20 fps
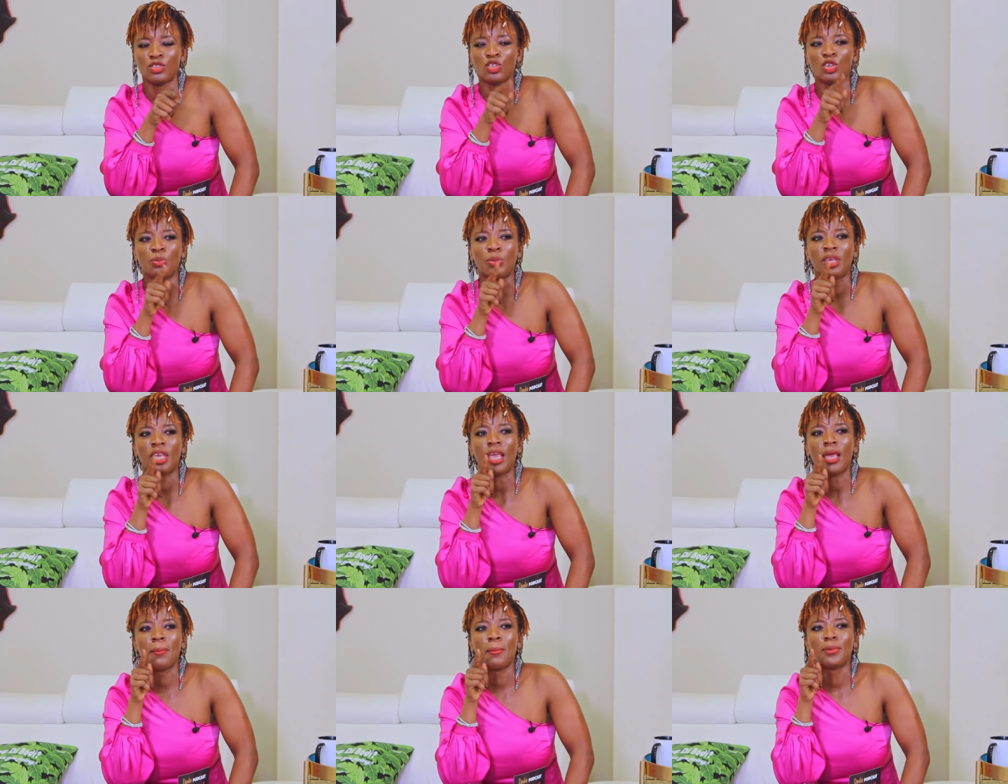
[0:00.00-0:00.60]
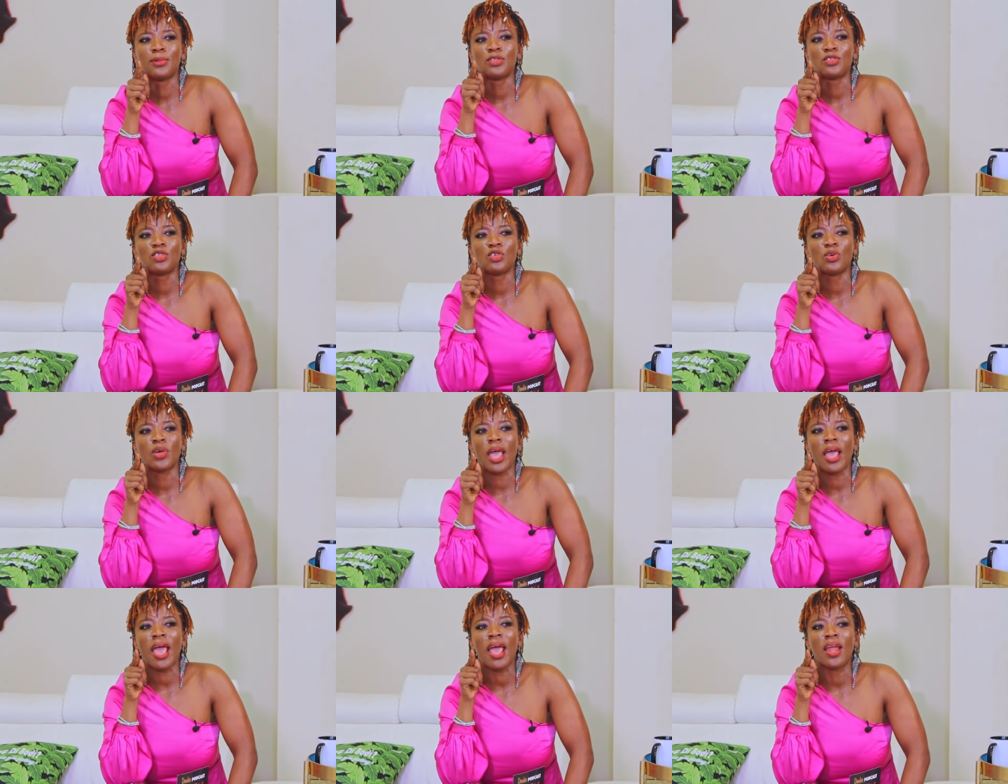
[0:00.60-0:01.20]
To yep. be able
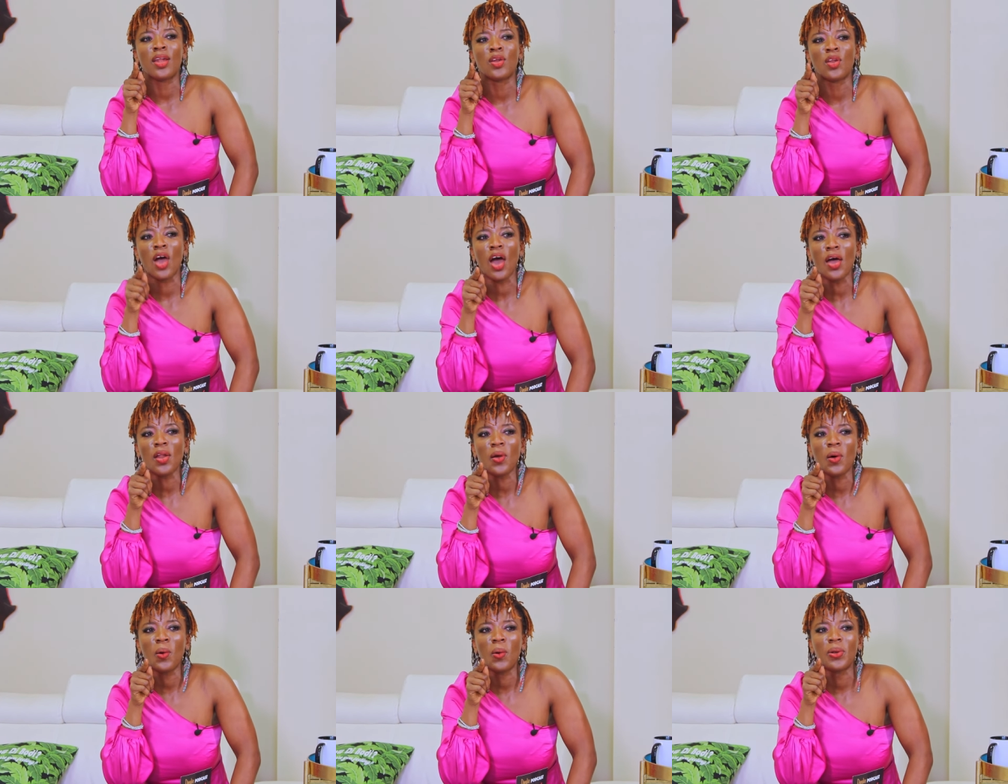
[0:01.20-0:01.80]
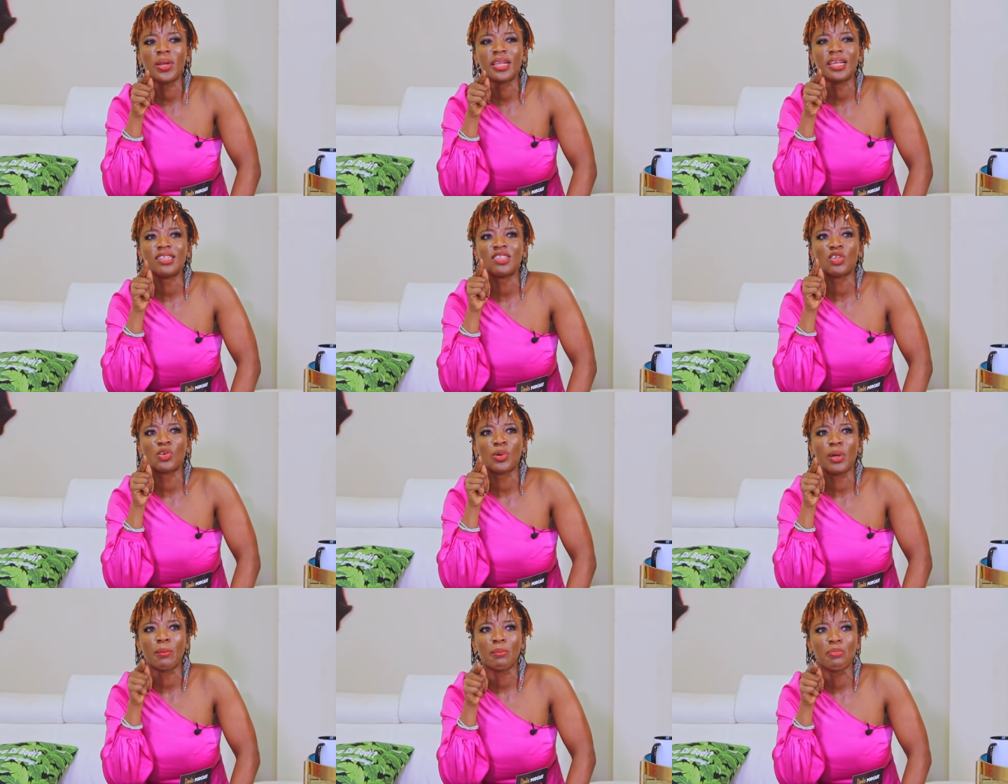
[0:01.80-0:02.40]
to not only
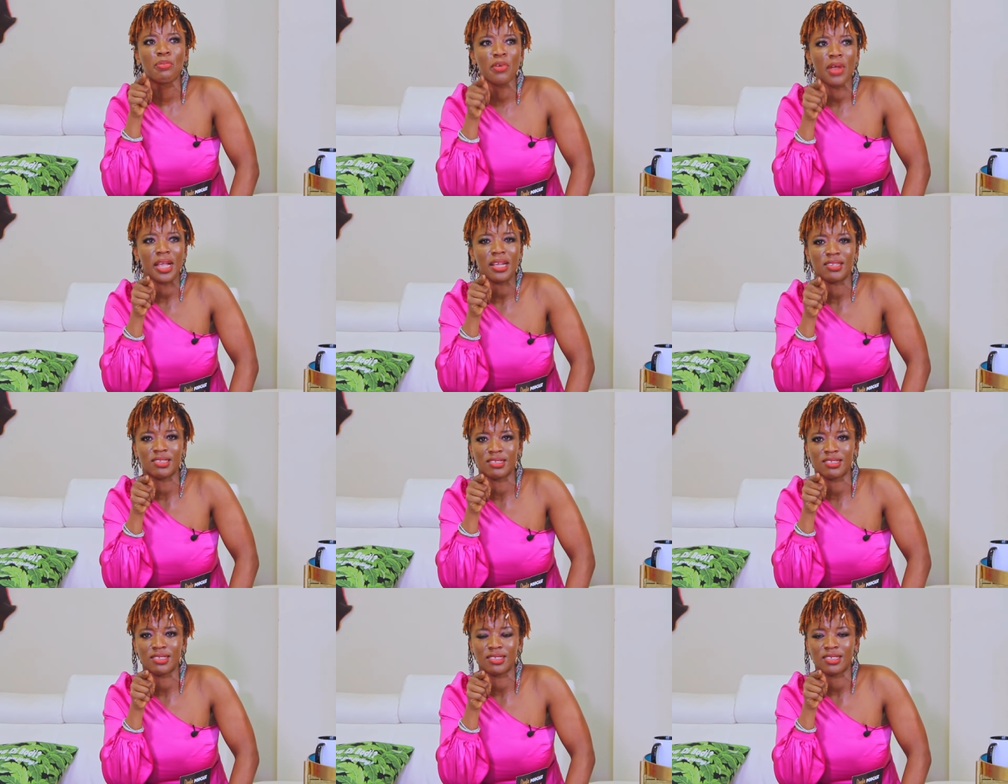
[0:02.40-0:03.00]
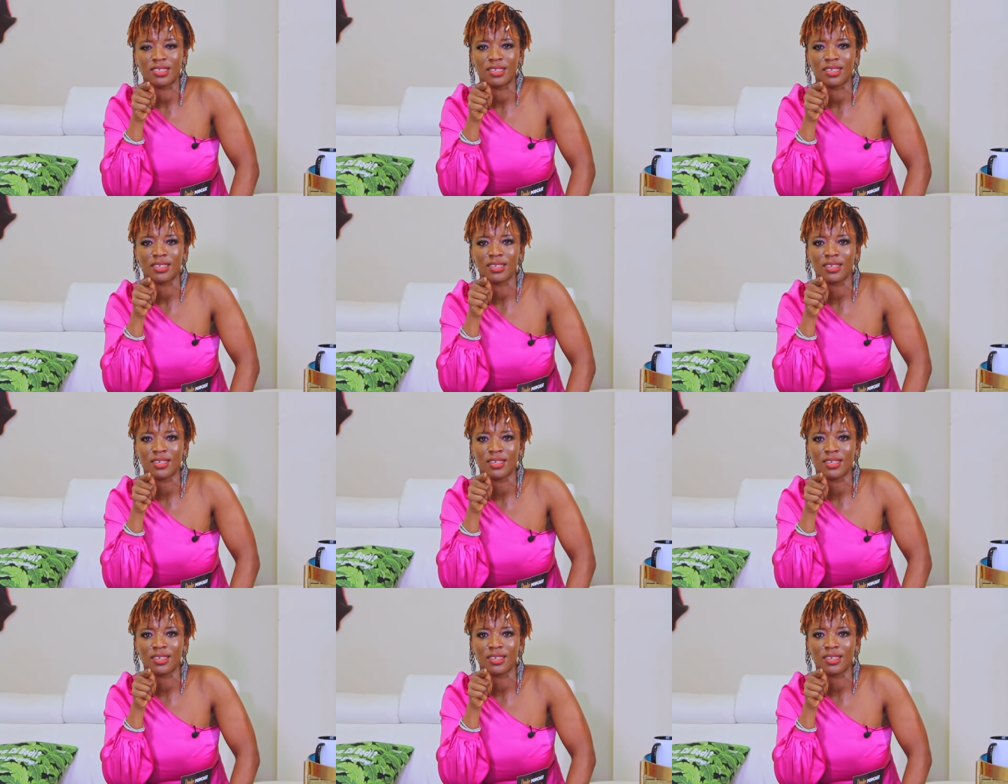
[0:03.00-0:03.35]
to embrace,